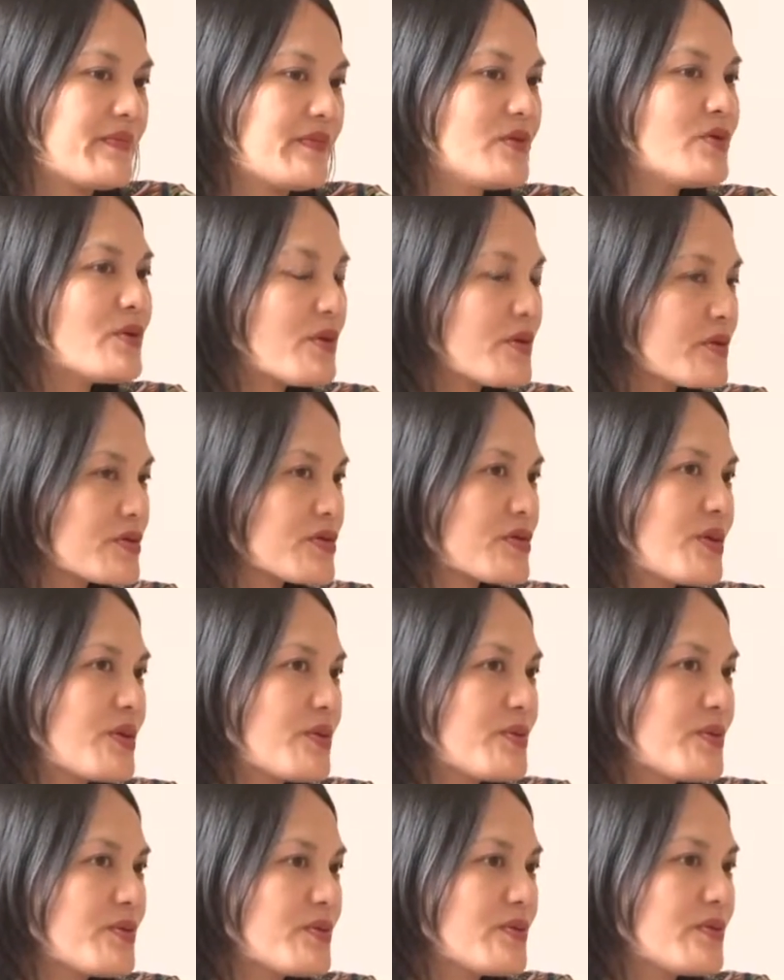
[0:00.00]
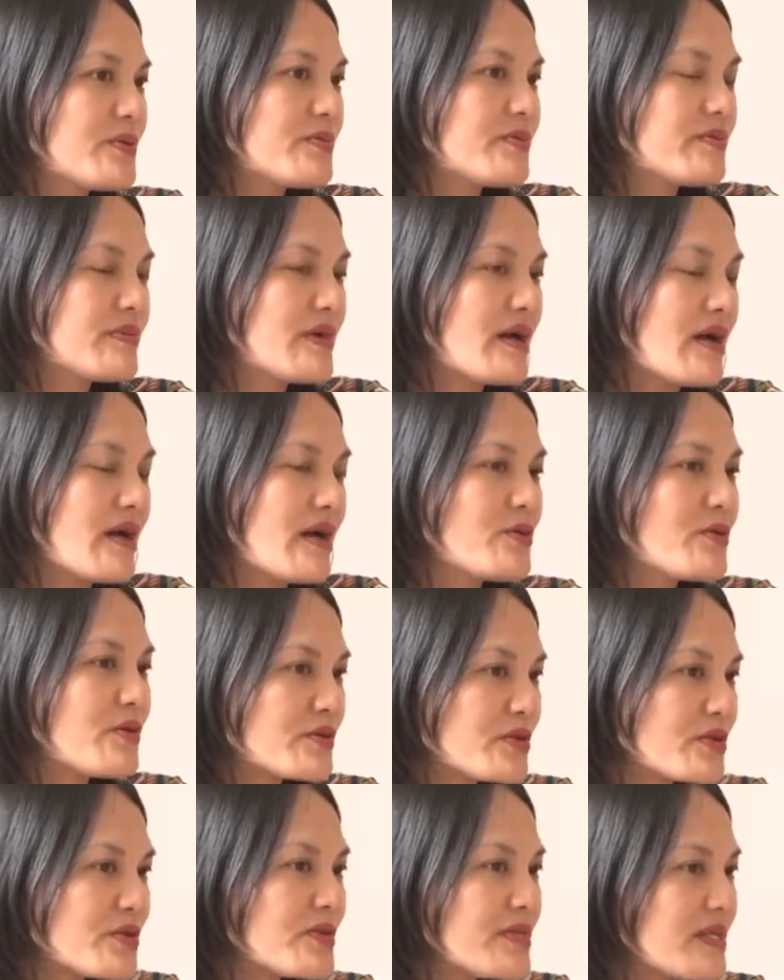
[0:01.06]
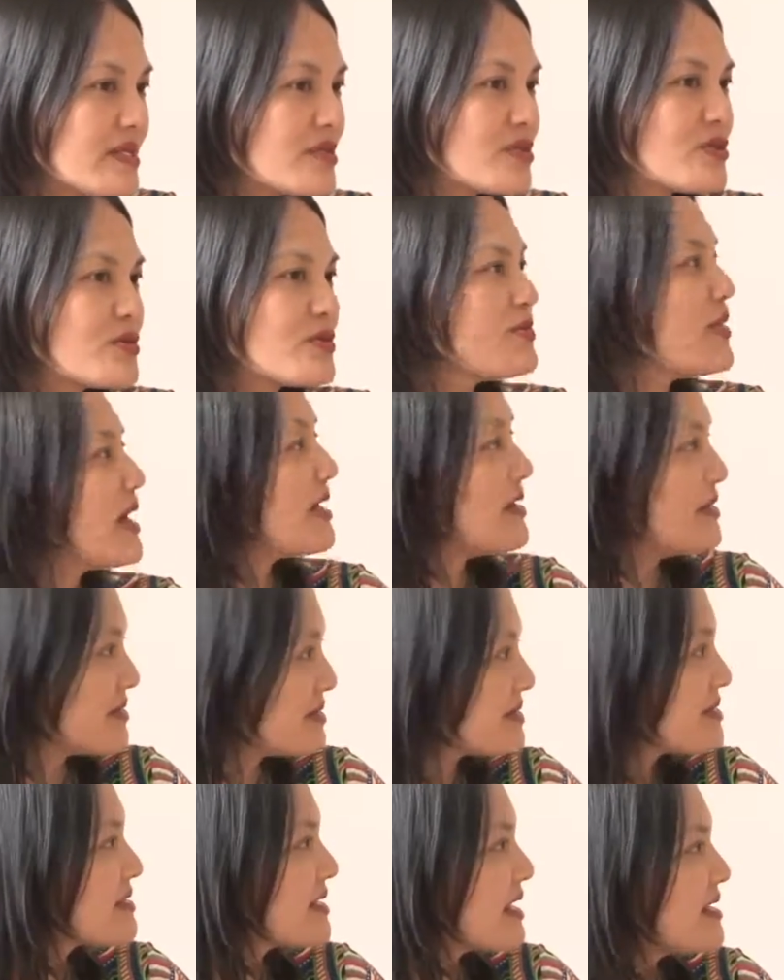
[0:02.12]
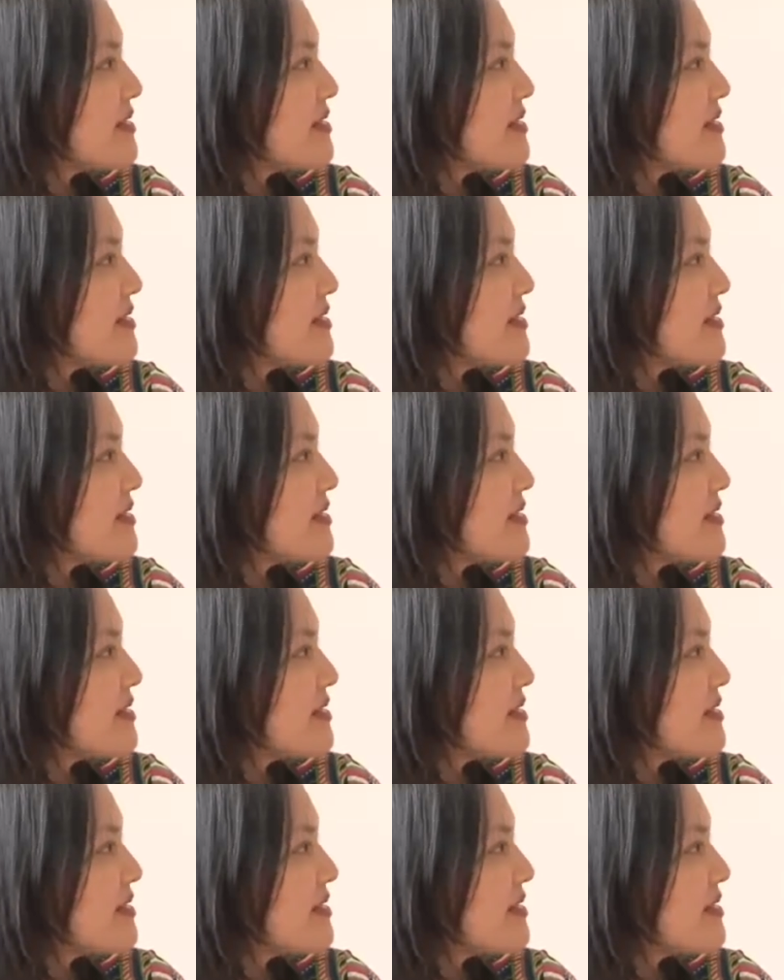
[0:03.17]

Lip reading: you also need to balance,